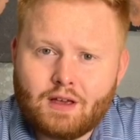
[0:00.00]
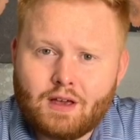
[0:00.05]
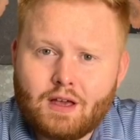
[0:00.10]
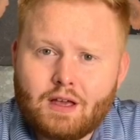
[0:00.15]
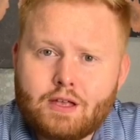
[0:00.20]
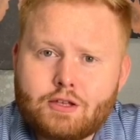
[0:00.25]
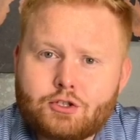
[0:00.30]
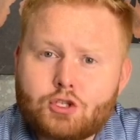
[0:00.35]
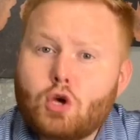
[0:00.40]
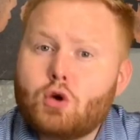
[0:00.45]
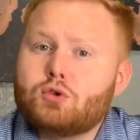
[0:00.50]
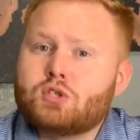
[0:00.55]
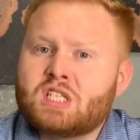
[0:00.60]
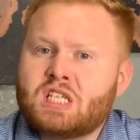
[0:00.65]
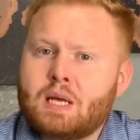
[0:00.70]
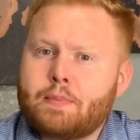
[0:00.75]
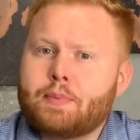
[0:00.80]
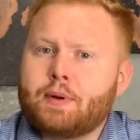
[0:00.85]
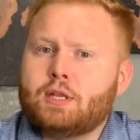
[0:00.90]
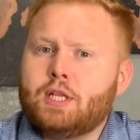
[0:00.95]
So
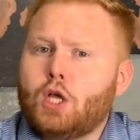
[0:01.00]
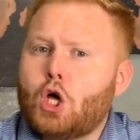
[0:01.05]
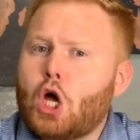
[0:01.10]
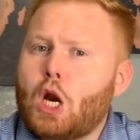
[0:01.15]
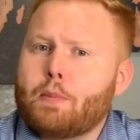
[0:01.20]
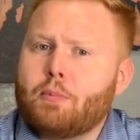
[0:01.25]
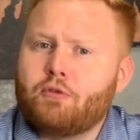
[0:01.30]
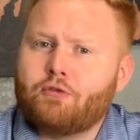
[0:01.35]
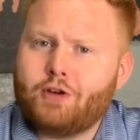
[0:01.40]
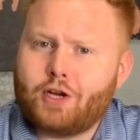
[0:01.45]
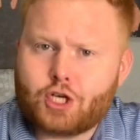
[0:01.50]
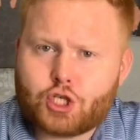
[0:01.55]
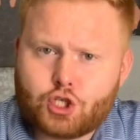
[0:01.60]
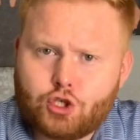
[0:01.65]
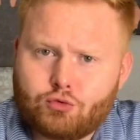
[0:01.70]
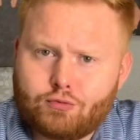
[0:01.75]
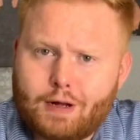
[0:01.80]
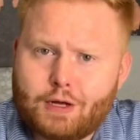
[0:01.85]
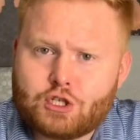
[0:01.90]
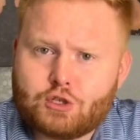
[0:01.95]
typically on a professional
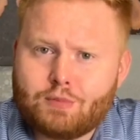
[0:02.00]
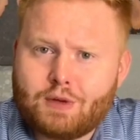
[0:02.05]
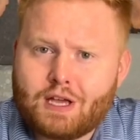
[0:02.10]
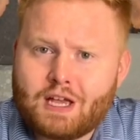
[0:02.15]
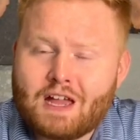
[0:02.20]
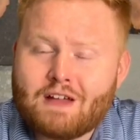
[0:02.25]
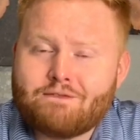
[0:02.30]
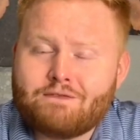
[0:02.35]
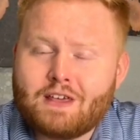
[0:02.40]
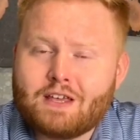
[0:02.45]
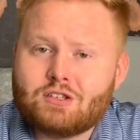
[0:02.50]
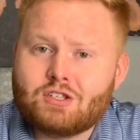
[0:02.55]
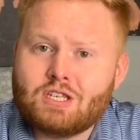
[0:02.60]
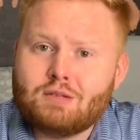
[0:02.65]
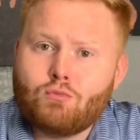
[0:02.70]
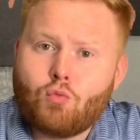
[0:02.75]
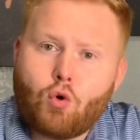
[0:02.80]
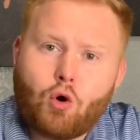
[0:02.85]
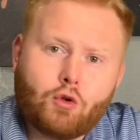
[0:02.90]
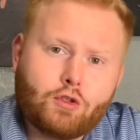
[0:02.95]
resume, if they see
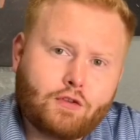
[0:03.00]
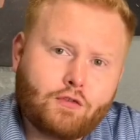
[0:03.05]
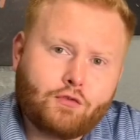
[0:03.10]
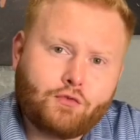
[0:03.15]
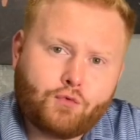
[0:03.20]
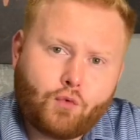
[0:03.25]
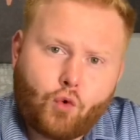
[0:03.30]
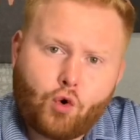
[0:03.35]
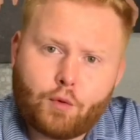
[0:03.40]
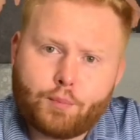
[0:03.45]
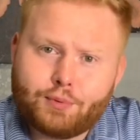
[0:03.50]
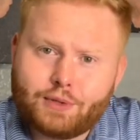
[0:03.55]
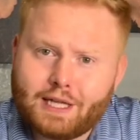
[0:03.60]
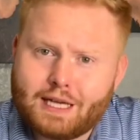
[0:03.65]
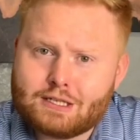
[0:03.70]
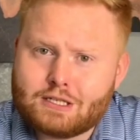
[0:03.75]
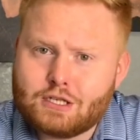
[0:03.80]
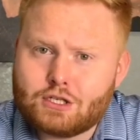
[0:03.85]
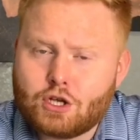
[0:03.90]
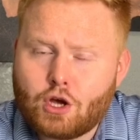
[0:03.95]
more than four
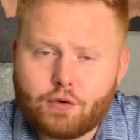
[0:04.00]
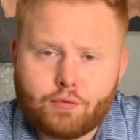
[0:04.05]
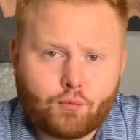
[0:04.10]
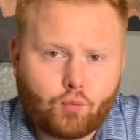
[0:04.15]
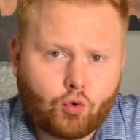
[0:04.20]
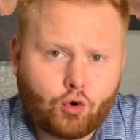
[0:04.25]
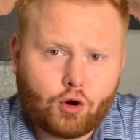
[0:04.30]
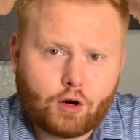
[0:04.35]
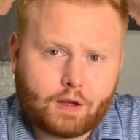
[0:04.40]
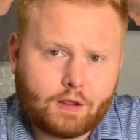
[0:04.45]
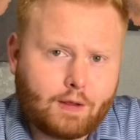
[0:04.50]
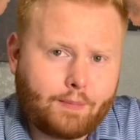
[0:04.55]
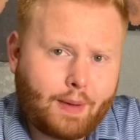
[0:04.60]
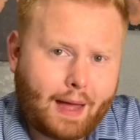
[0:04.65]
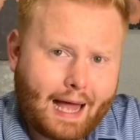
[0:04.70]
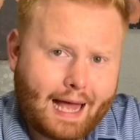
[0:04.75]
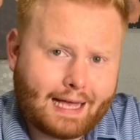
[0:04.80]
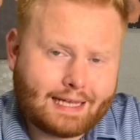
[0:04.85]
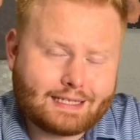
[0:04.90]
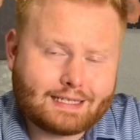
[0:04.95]
places of work in the
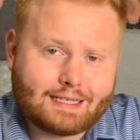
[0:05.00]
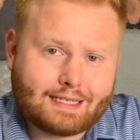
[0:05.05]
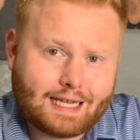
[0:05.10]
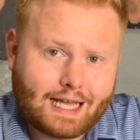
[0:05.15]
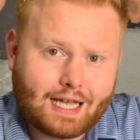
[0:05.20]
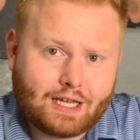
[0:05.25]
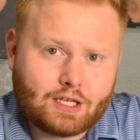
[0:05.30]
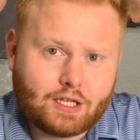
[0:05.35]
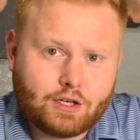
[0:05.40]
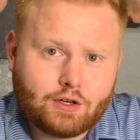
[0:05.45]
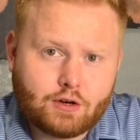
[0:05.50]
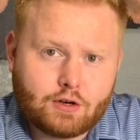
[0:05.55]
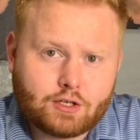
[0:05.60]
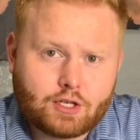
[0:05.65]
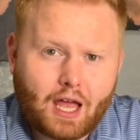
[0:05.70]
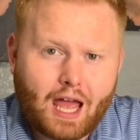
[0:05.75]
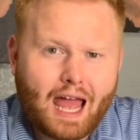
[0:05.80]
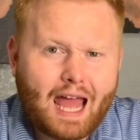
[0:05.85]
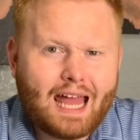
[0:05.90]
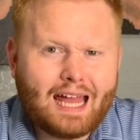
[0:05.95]
past 10 years,
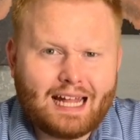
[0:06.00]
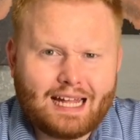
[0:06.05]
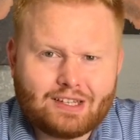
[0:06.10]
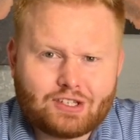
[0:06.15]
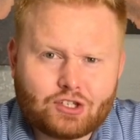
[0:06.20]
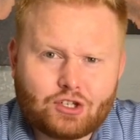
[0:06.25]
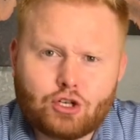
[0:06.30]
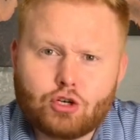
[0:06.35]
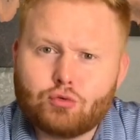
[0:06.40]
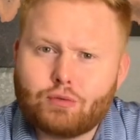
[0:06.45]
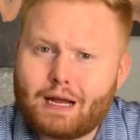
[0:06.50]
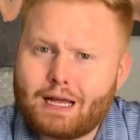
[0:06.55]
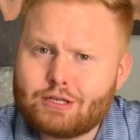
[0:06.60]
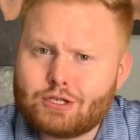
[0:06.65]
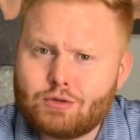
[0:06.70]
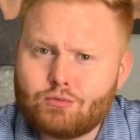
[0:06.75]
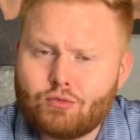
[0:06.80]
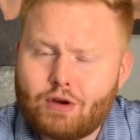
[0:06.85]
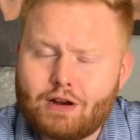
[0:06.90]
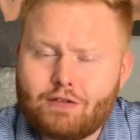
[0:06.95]
it's going to raise
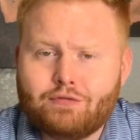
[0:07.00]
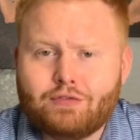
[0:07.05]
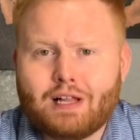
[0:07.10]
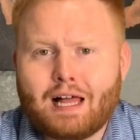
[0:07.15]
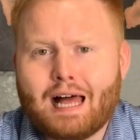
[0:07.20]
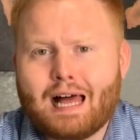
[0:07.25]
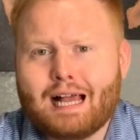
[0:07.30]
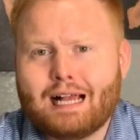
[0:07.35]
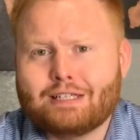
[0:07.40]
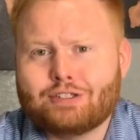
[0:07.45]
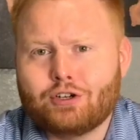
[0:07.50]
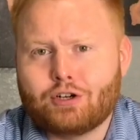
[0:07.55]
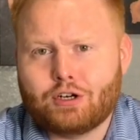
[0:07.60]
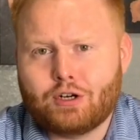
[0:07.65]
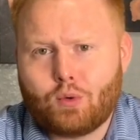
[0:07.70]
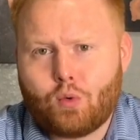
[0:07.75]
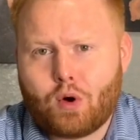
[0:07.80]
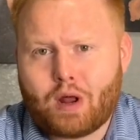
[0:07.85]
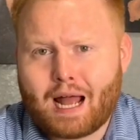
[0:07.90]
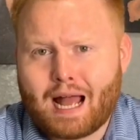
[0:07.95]
some red flags. They're going to
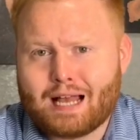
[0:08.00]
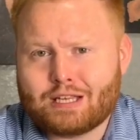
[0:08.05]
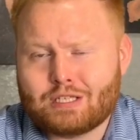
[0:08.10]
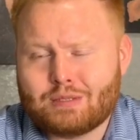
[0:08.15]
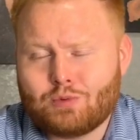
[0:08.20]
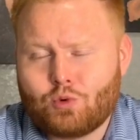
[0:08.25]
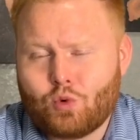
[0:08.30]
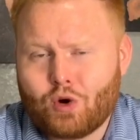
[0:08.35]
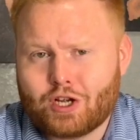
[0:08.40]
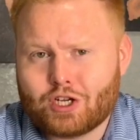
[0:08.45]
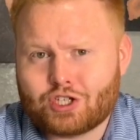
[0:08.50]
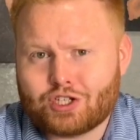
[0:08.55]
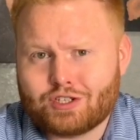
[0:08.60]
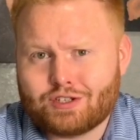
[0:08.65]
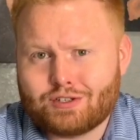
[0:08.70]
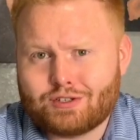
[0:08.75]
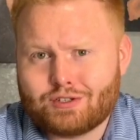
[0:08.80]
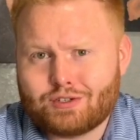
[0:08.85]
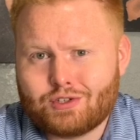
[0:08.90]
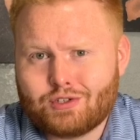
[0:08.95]
want to ask some
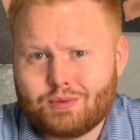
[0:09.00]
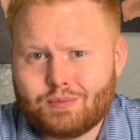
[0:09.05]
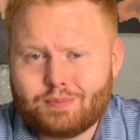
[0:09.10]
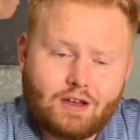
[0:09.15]
questions.